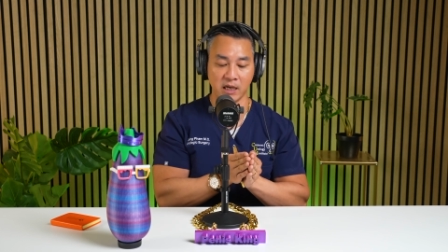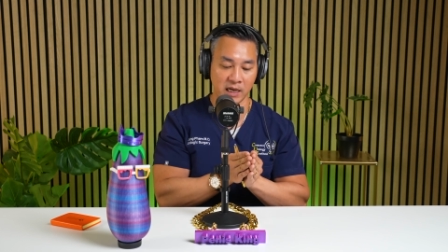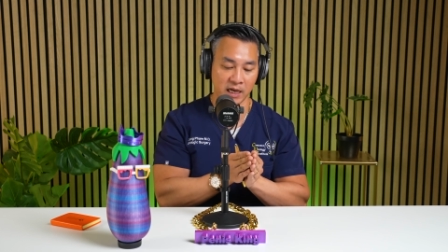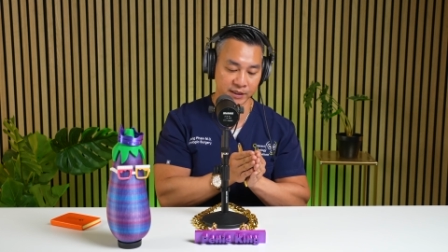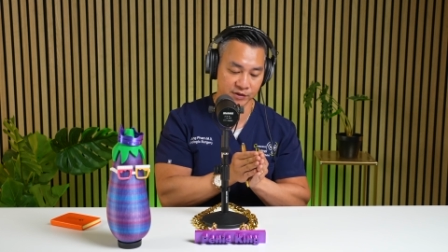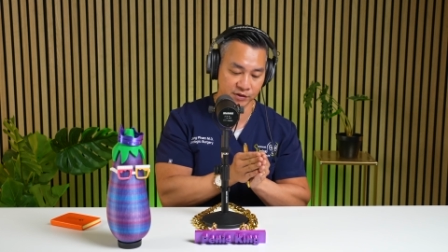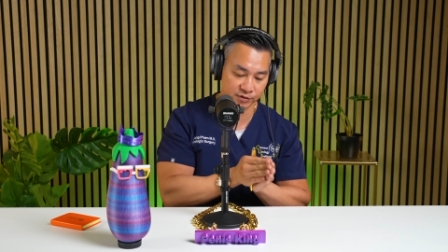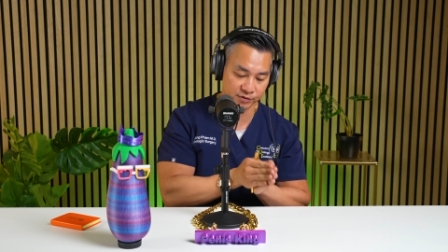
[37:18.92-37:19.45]
I
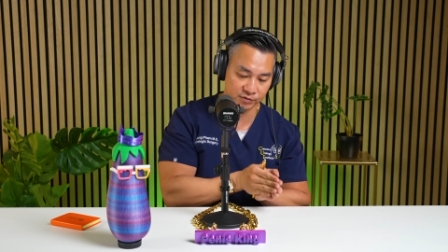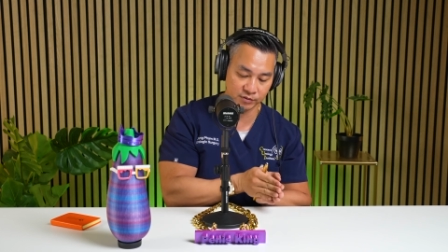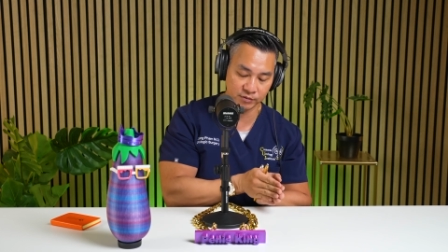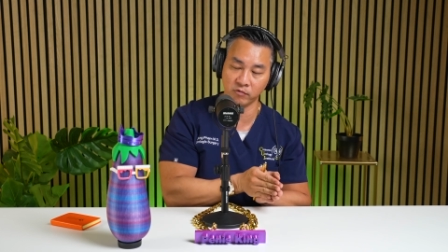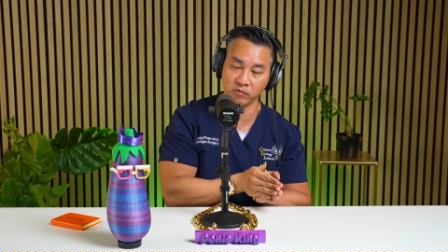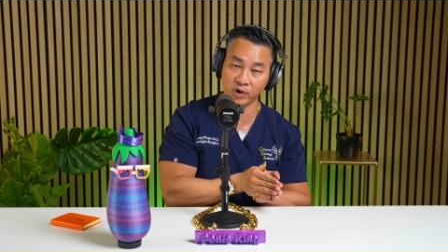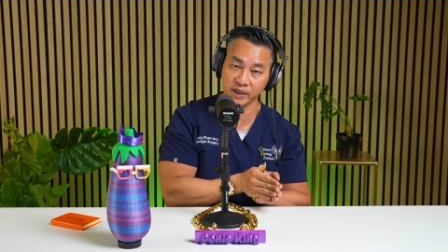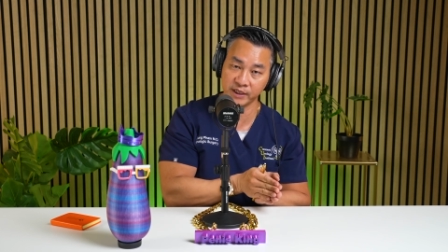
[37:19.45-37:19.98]
do
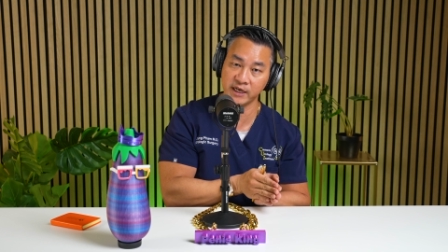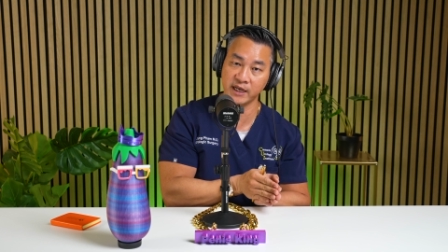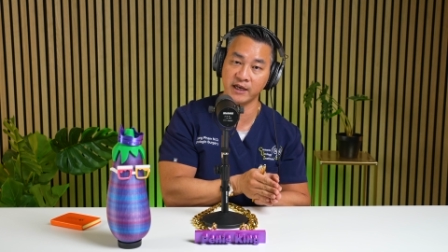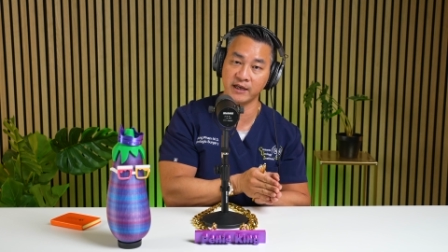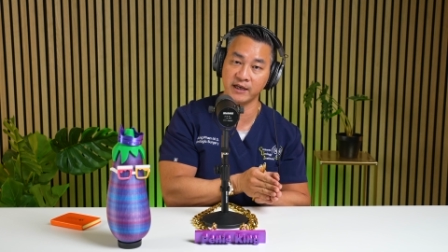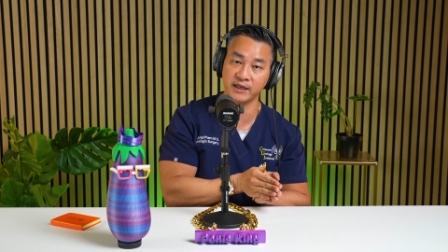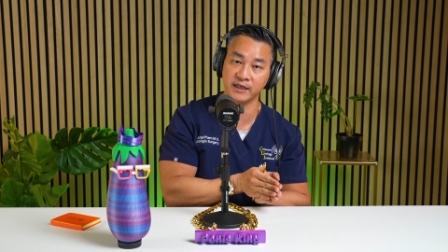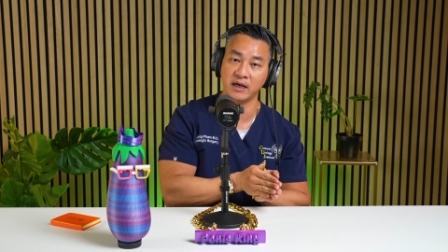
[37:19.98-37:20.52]
one
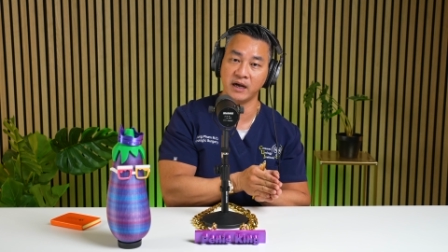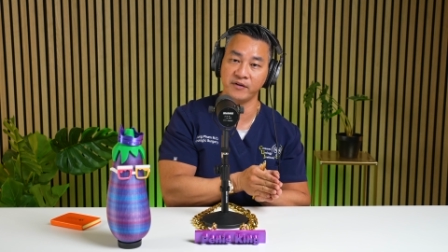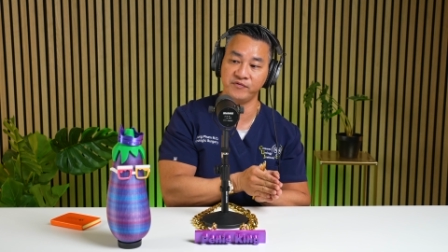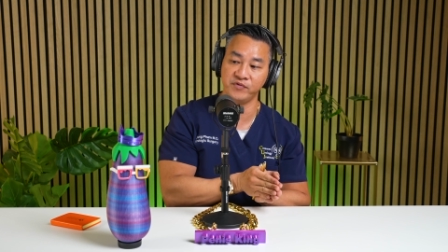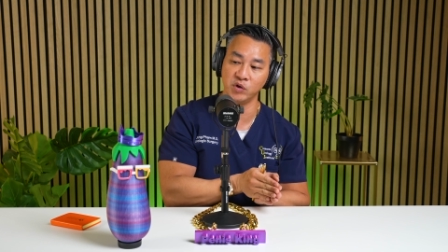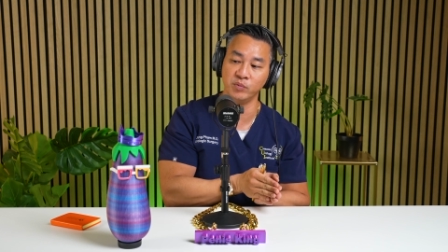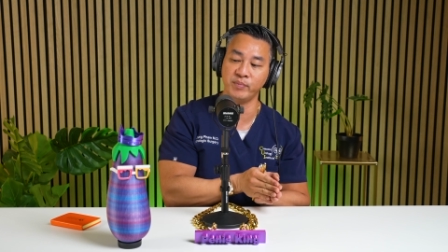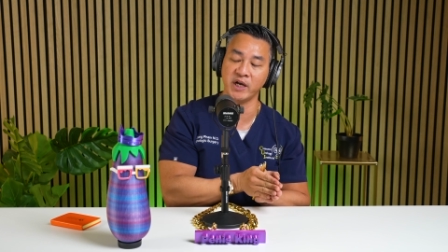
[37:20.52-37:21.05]
day, I
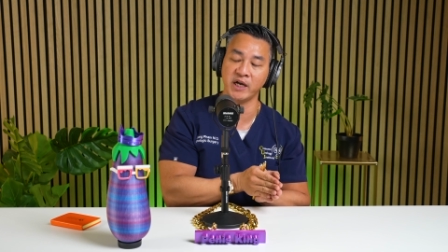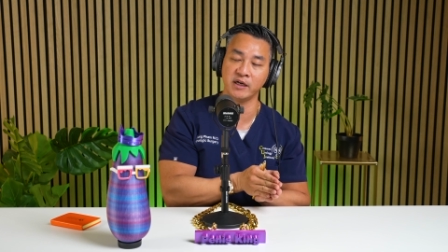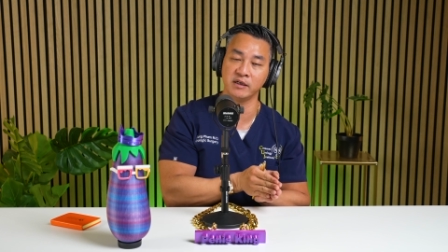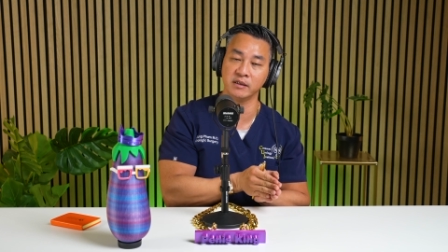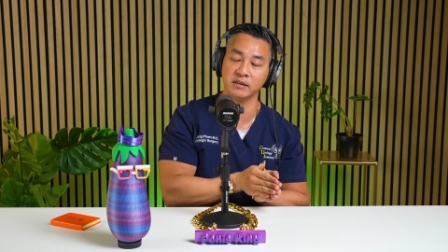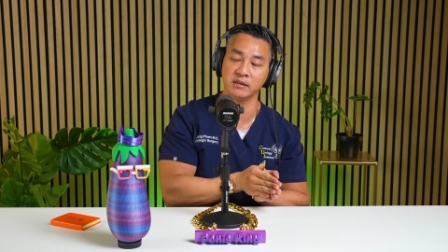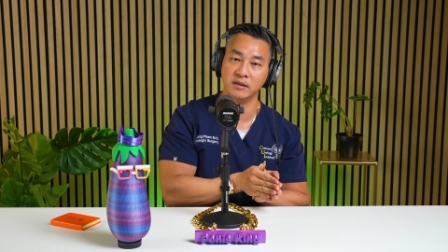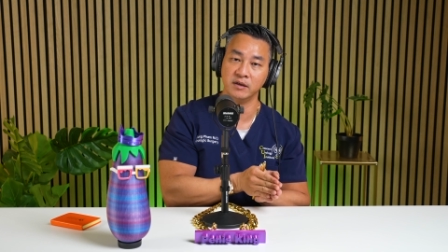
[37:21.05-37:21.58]
feel
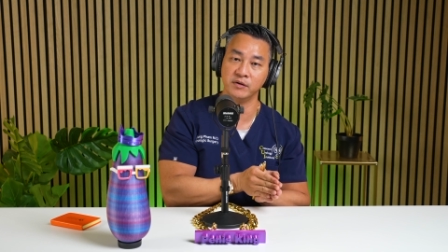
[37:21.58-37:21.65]
better.